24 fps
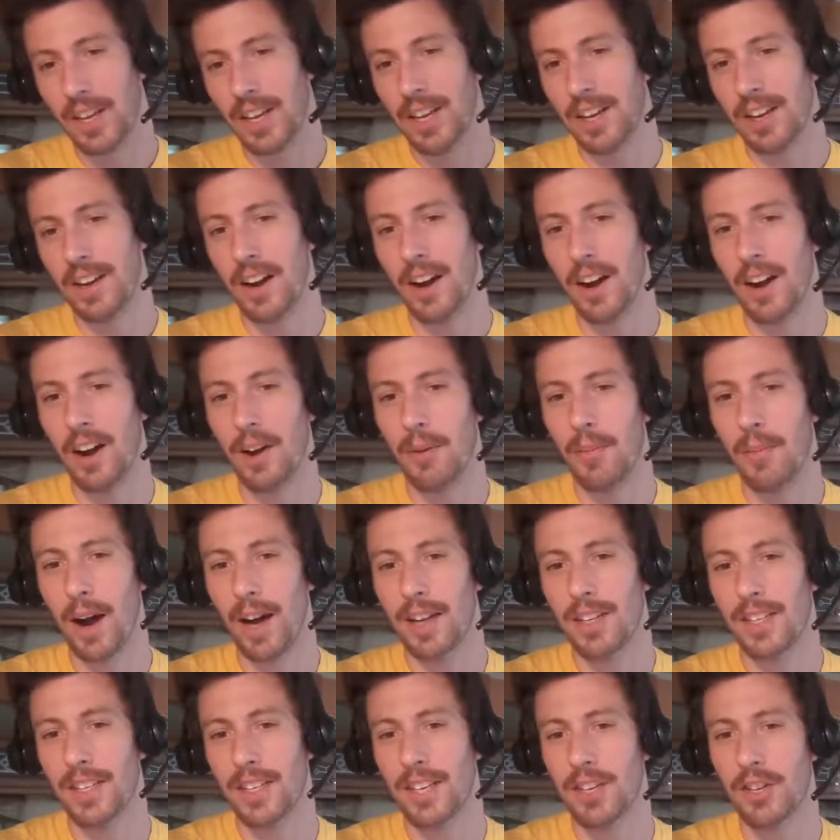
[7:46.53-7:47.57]

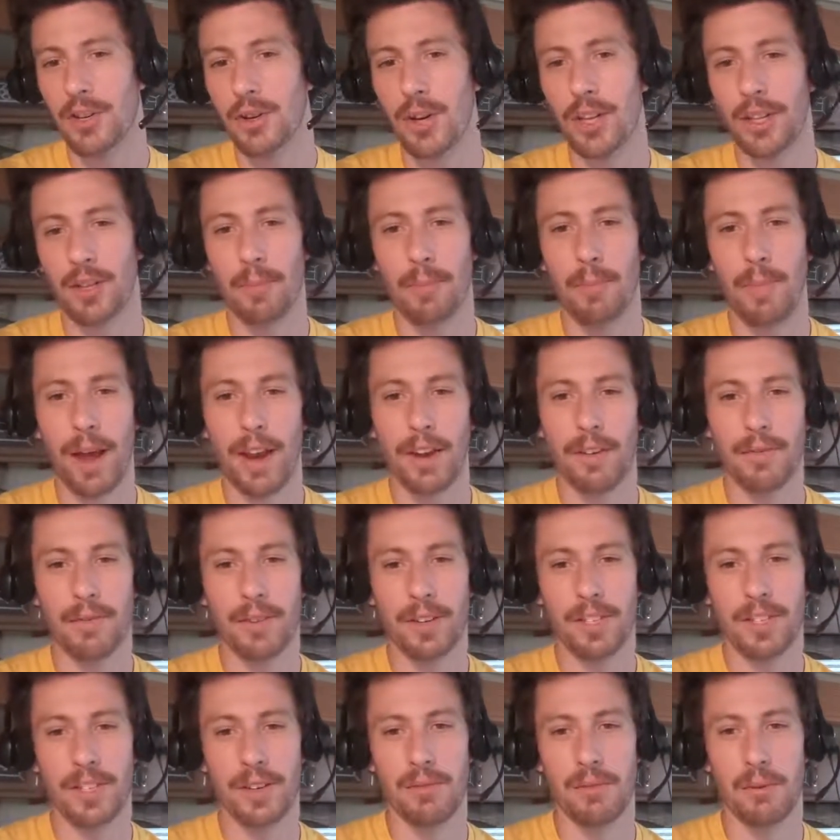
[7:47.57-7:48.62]
I'd say you get the
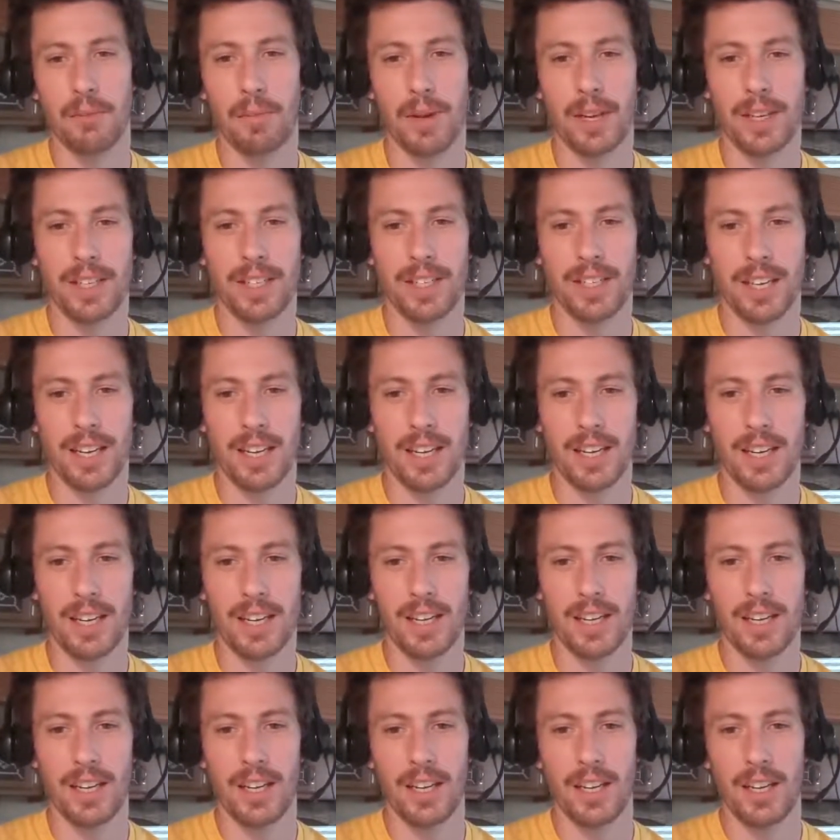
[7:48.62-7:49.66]
benefits of a big
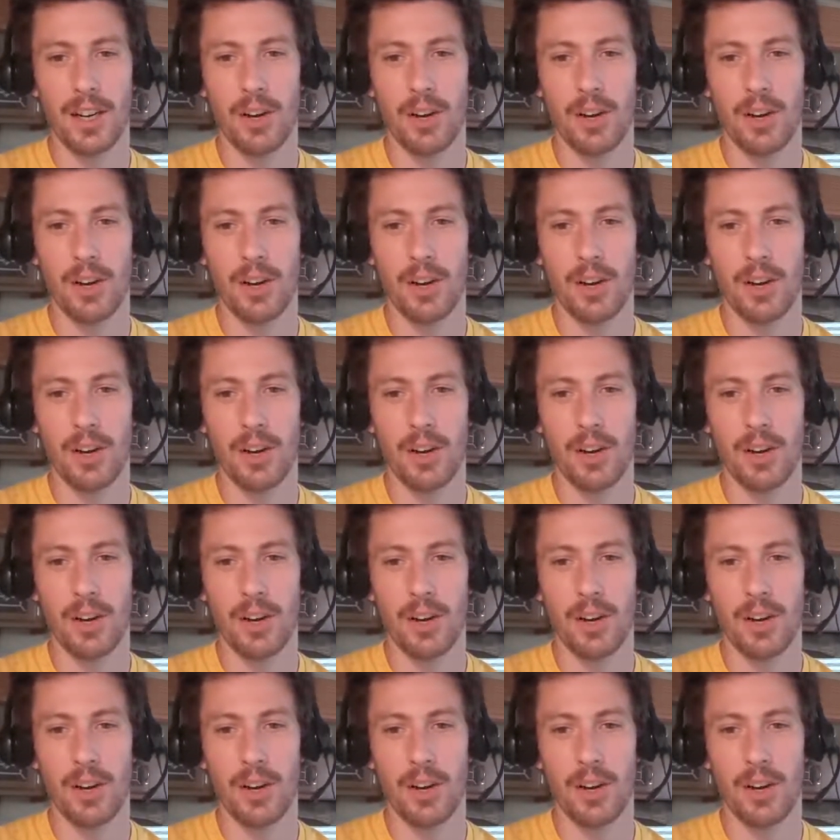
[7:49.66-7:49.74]
city